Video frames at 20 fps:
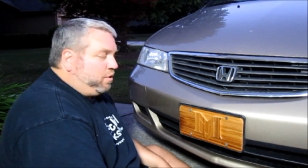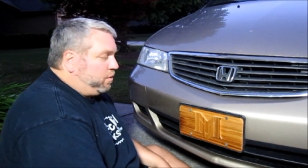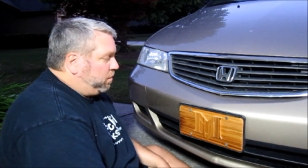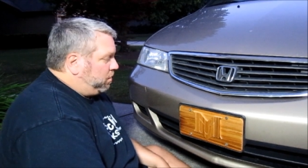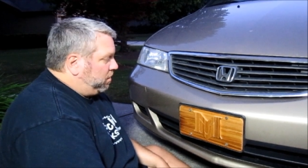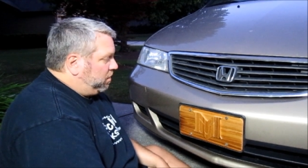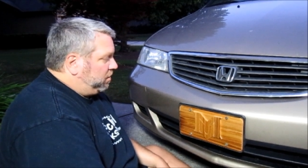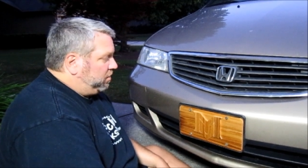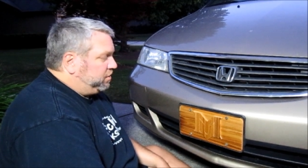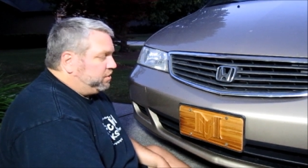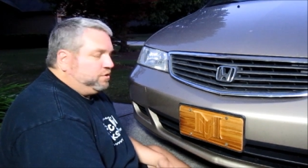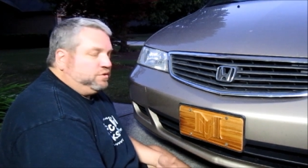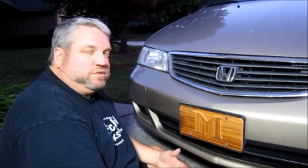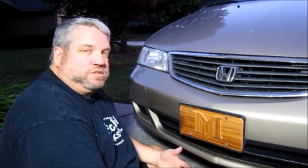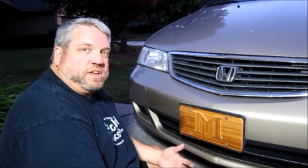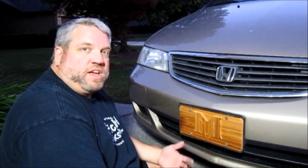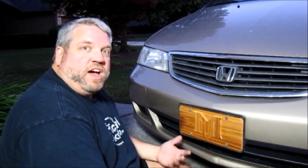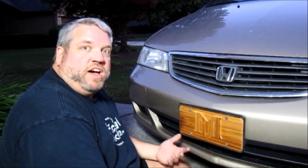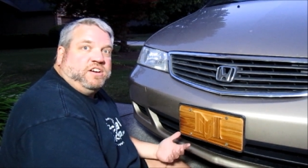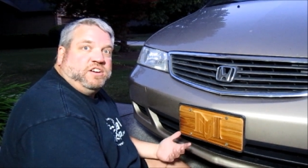or who's
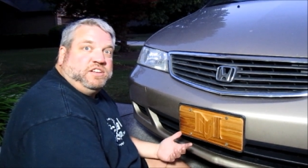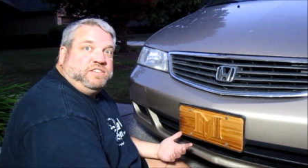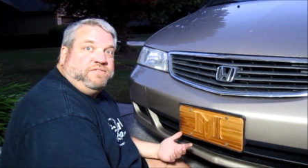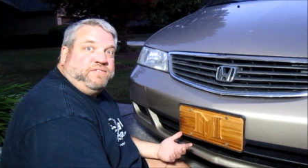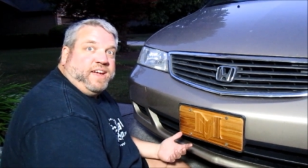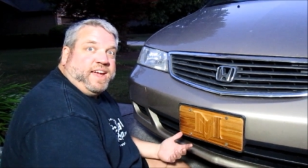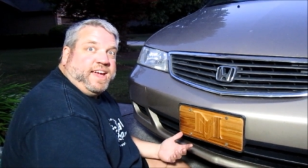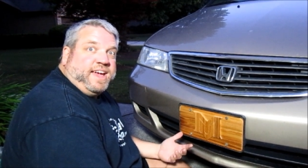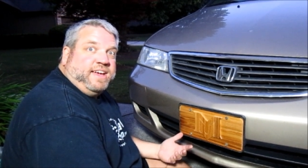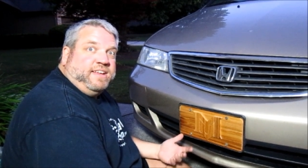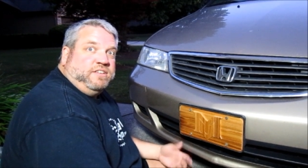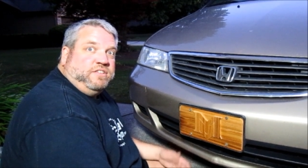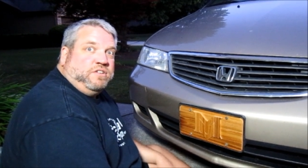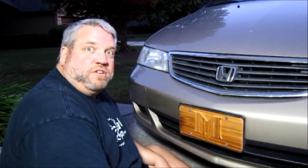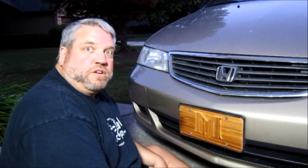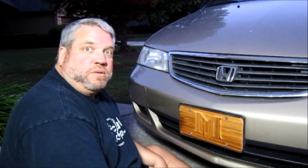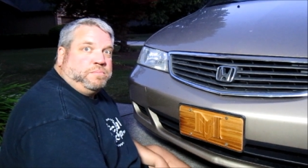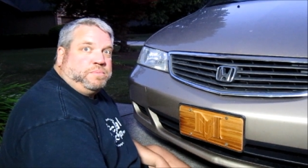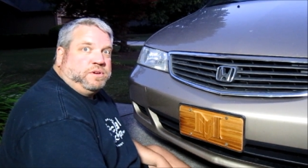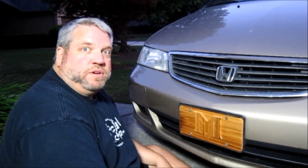a college fan. You
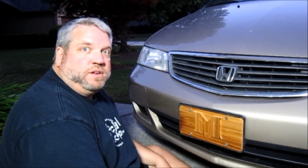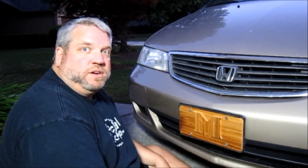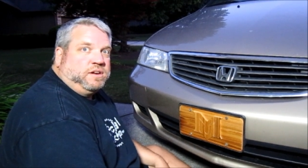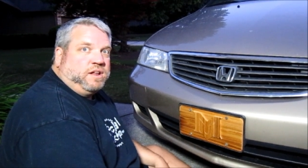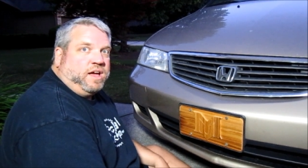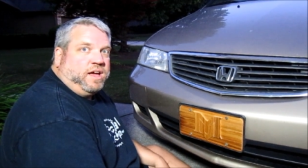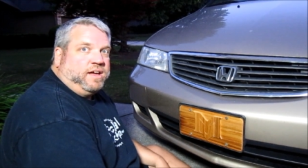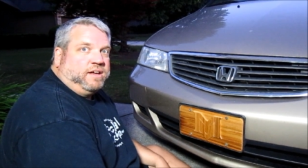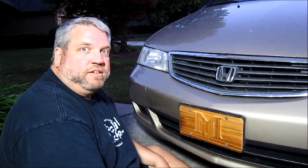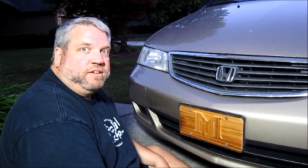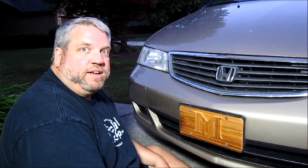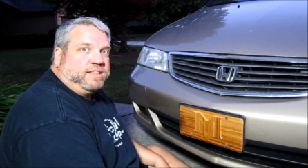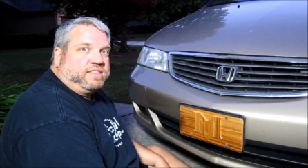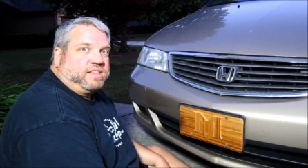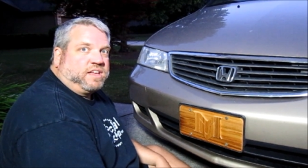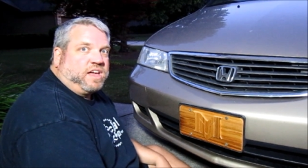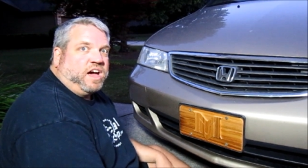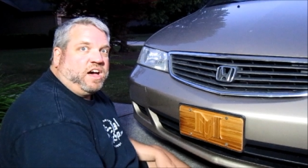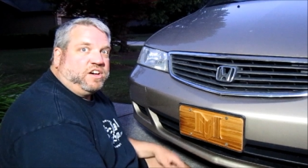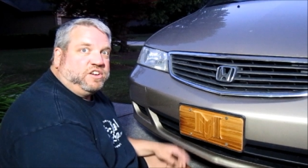could put like
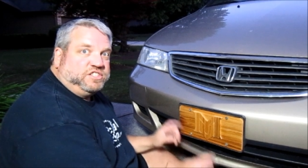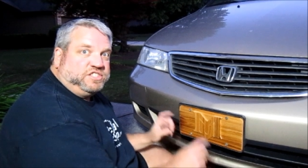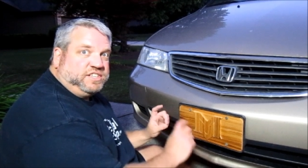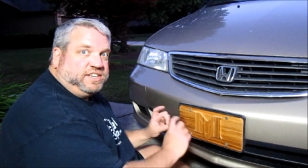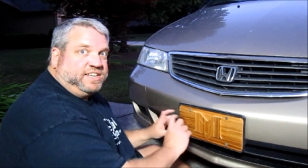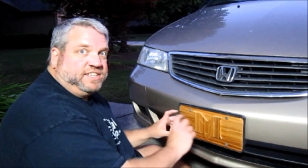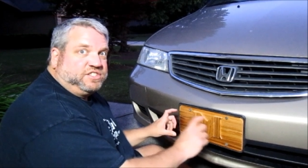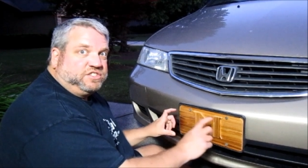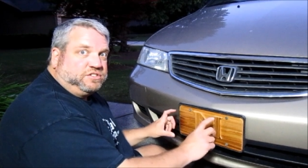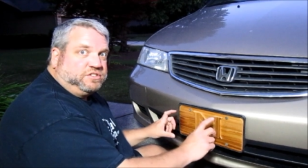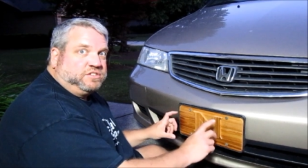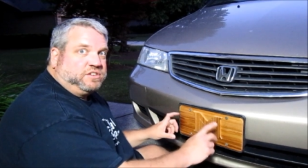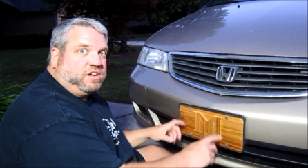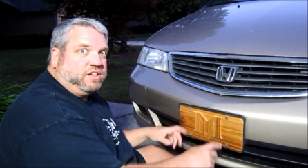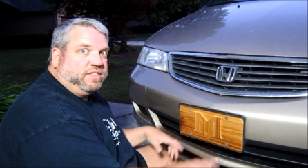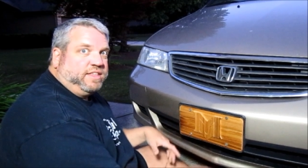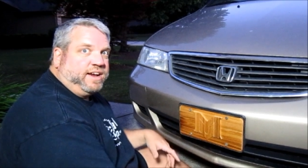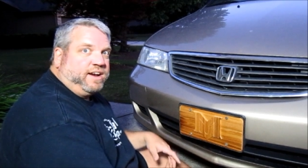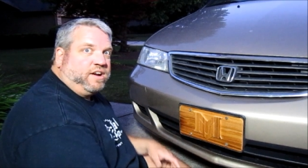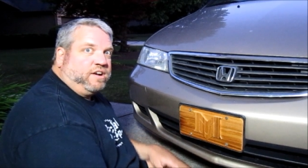the college initials
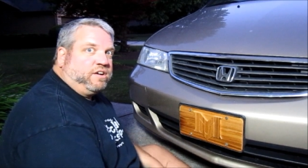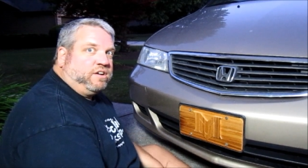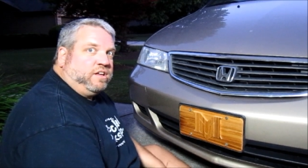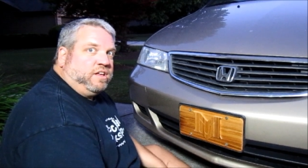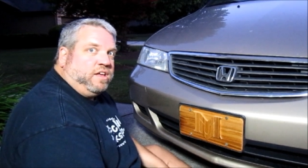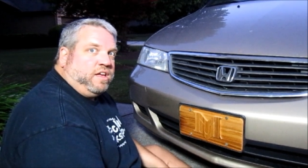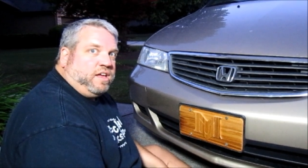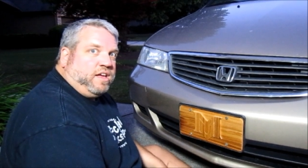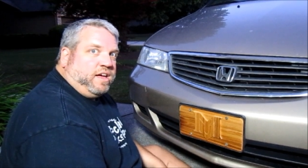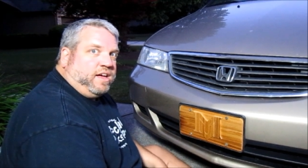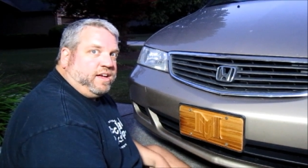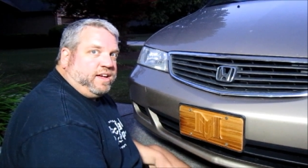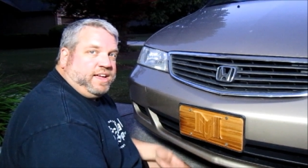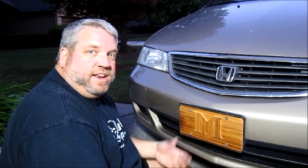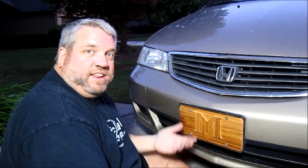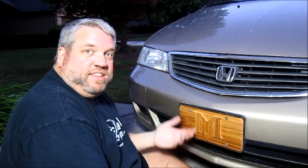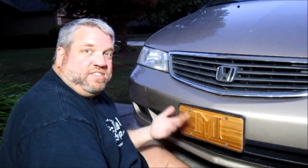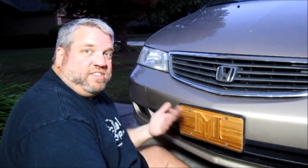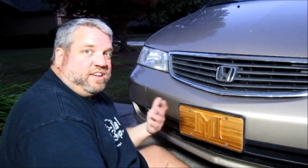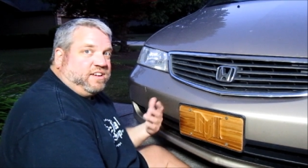on there,
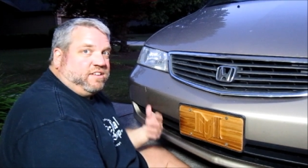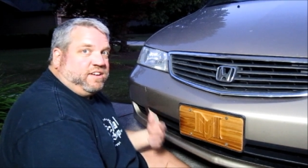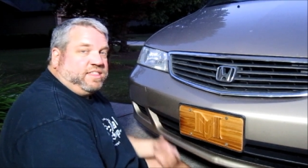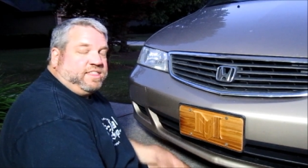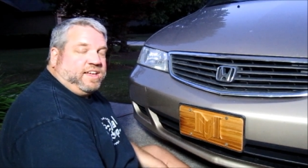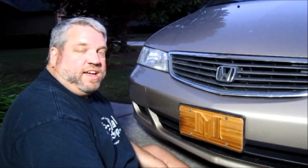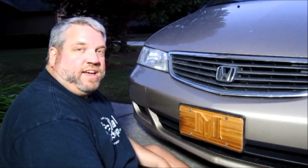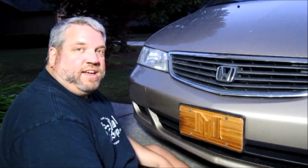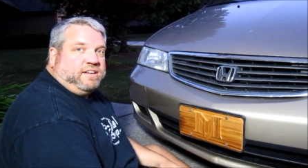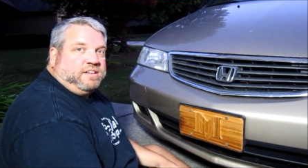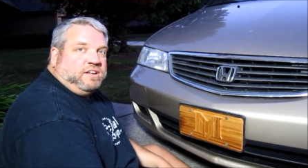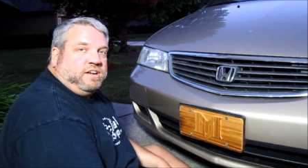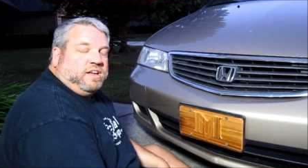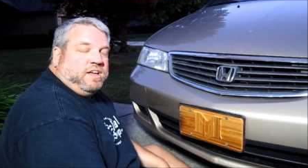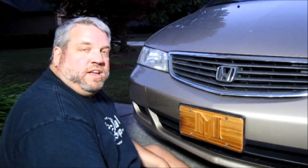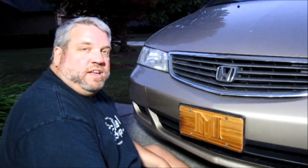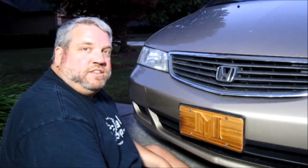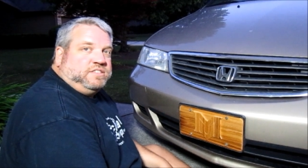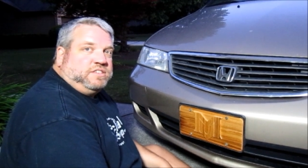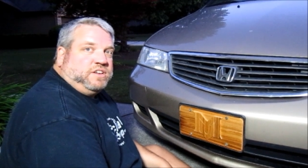anything like that.
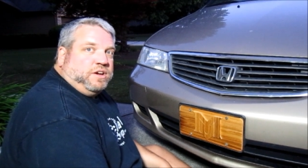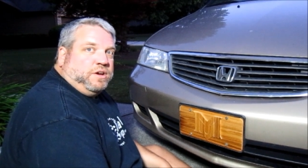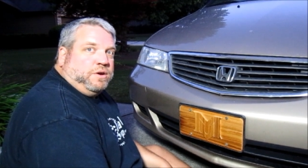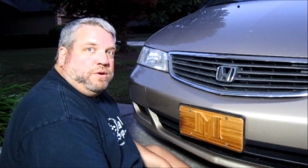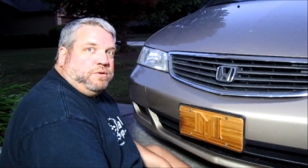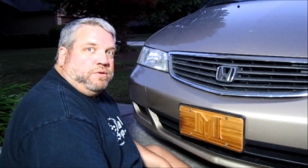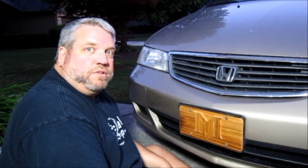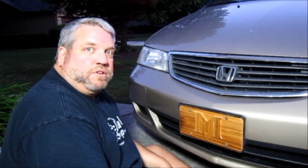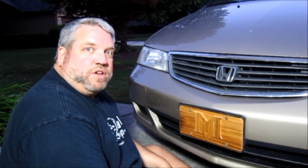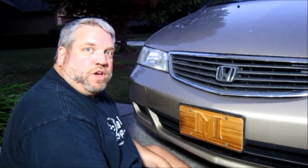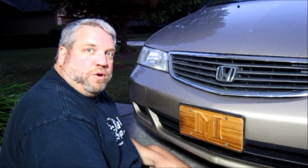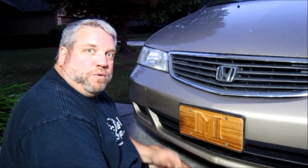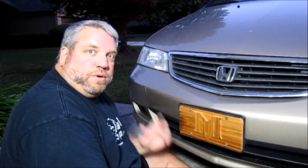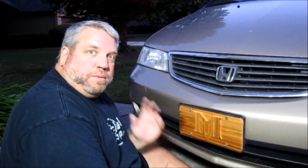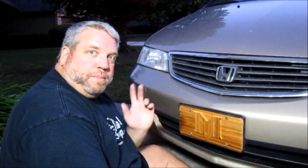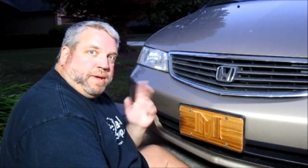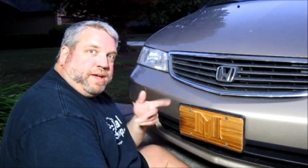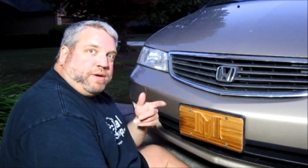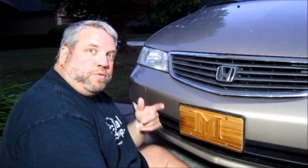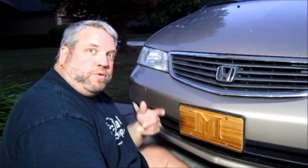So go
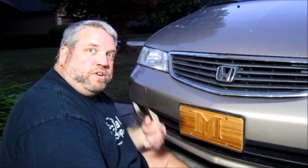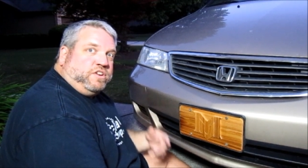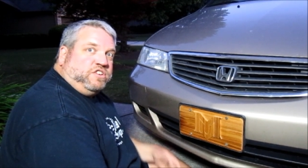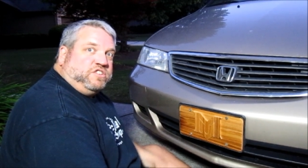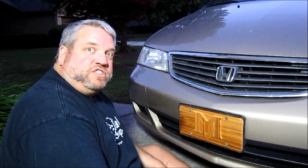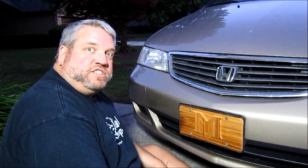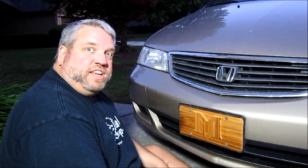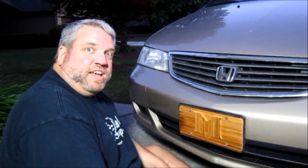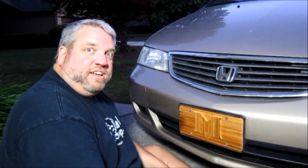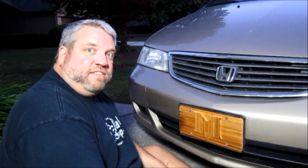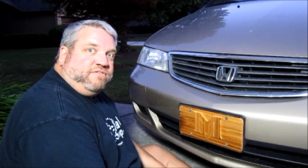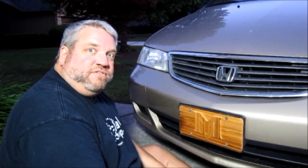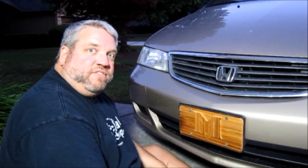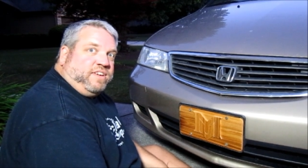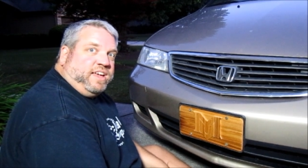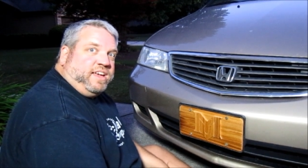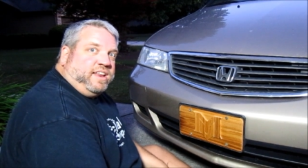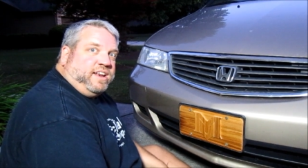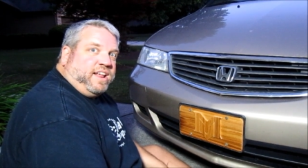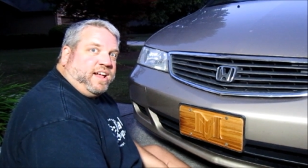and make one yourself,
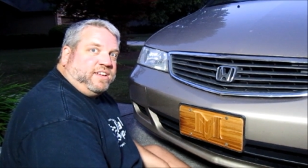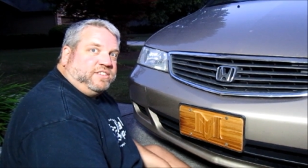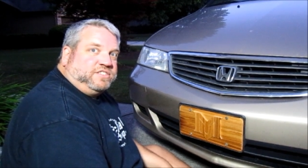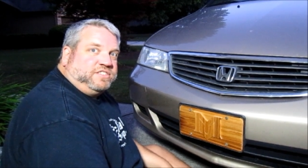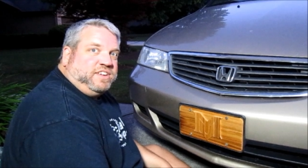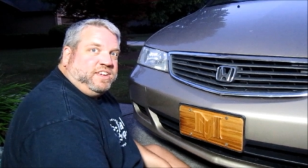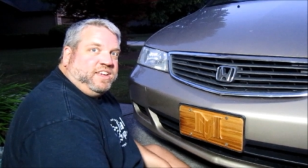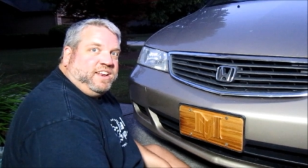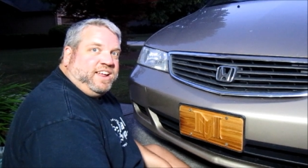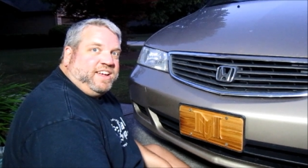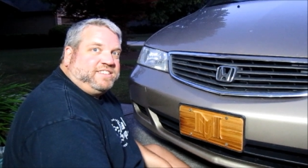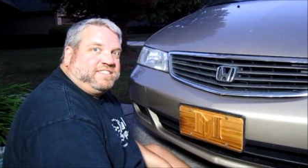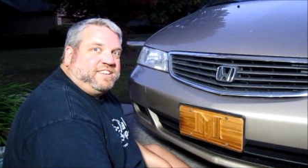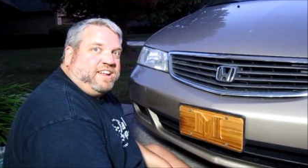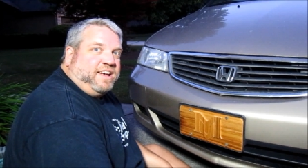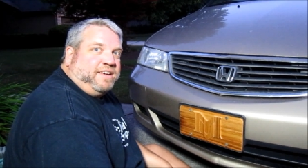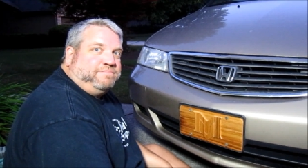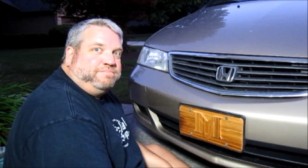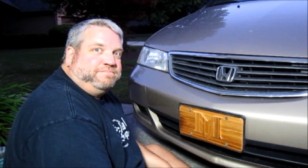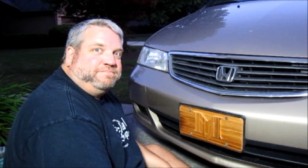and I'll see you next
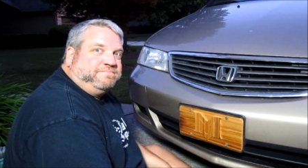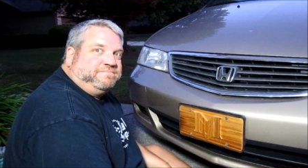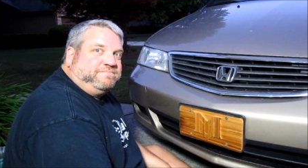time.